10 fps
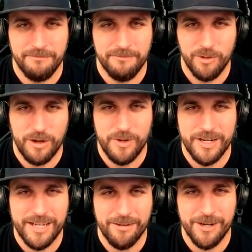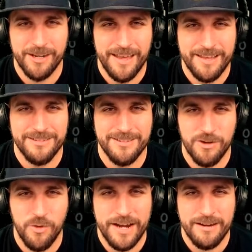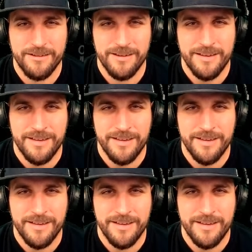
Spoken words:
so I want to get rid of that squared.